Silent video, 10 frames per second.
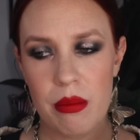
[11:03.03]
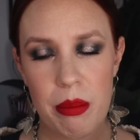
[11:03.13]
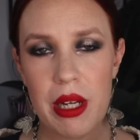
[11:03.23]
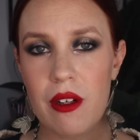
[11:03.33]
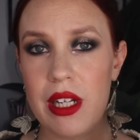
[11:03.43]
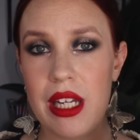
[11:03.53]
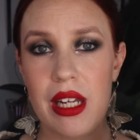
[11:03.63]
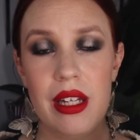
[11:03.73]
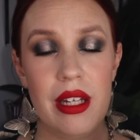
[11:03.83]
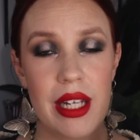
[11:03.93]
berry,
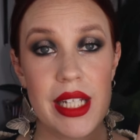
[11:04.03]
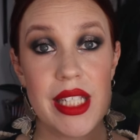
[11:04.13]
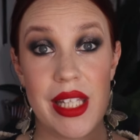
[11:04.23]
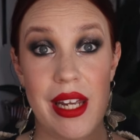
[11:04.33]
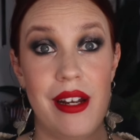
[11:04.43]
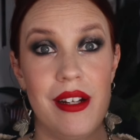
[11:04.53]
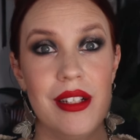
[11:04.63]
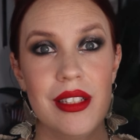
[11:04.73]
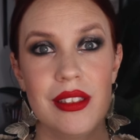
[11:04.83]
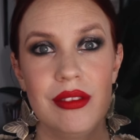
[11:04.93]
it's
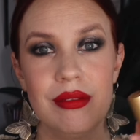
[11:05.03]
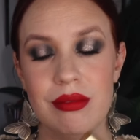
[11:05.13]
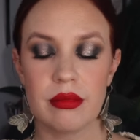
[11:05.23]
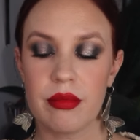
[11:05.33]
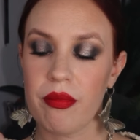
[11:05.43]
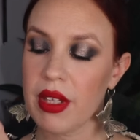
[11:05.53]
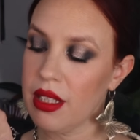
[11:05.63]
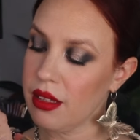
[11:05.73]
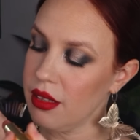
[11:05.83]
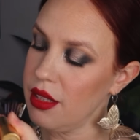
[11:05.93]
there.
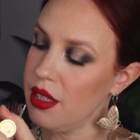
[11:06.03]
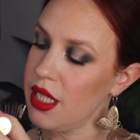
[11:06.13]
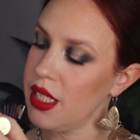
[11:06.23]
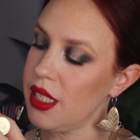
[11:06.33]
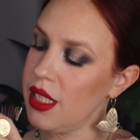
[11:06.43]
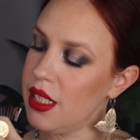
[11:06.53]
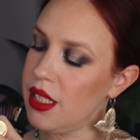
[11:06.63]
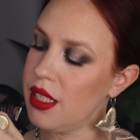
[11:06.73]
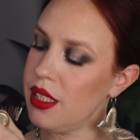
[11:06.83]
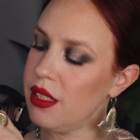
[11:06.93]
this
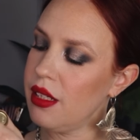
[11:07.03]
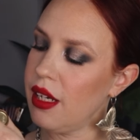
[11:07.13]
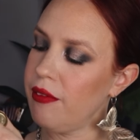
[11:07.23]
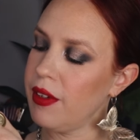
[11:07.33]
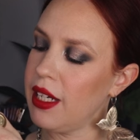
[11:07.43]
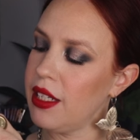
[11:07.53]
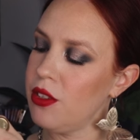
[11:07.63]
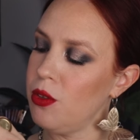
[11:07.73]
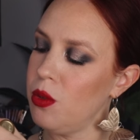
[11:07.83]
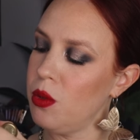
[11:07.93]
is I forgot
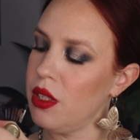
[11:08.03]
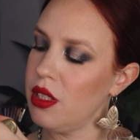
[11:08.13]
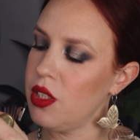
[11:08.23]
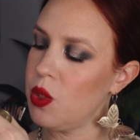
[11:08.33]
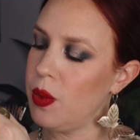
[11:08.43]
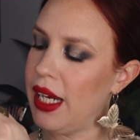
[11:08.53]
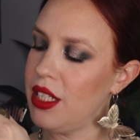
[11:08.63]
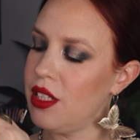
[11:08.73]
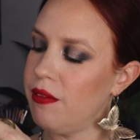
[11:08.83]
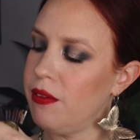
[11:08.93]
to
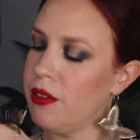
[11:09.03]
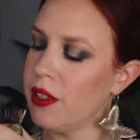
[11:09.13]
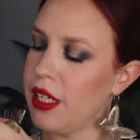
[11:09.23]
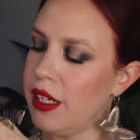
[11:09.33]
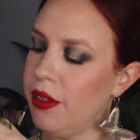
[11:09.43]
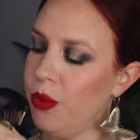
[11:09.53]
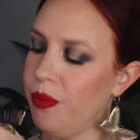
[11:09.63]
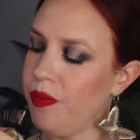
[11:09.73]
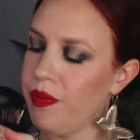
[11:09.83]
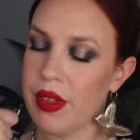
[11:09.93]
swatch it for you.
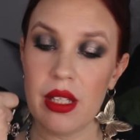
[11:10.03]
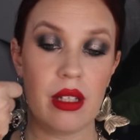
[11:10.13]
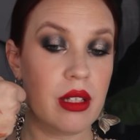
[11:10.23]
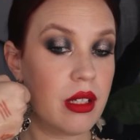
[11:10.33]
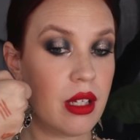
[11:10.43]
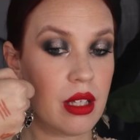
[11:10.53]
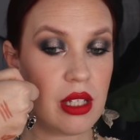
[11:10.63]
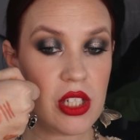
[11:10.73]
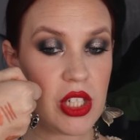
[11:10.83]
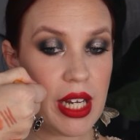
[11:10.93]

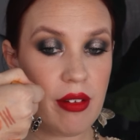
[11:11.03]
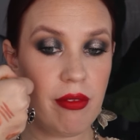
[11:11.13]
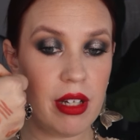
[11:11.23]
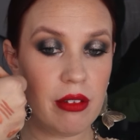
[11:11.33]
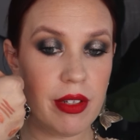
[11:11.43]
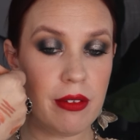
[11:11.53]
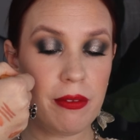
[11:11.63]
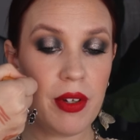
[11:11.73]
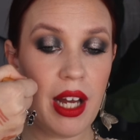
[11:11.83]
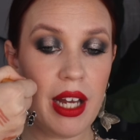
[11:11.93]
The shade Velvet
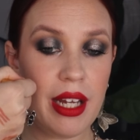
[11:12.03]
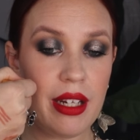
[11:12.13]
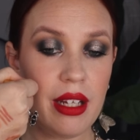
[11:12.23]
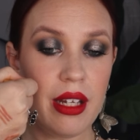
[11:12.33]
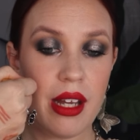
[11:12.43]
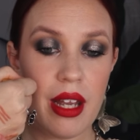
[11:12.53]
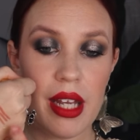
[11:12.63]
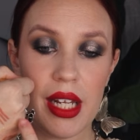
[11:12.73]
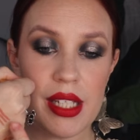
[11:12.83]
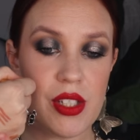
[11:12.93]
Fawn.
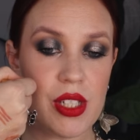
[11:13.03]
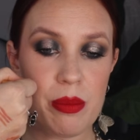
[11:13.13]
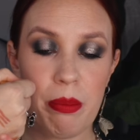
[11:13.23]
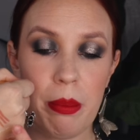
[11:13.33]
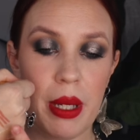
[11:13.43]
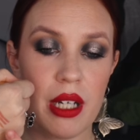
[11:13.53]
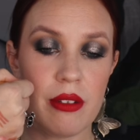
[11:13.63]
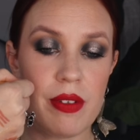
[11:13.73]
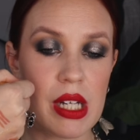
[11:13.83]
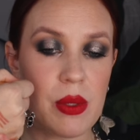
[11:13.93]
It is just
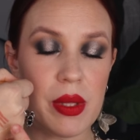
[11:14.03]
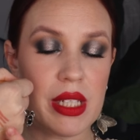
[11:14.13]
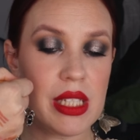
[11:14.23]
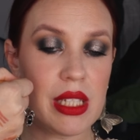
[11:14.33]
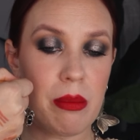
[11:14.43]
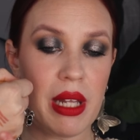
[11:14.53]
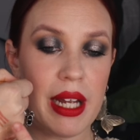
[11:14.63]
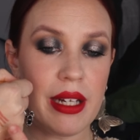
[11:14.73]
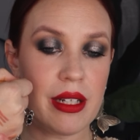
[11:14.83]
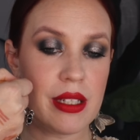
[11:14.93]
perfect with these lip
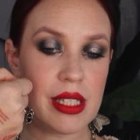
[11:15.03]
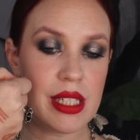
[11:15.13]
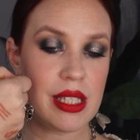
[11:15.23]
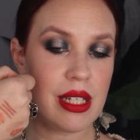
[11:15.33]
liners.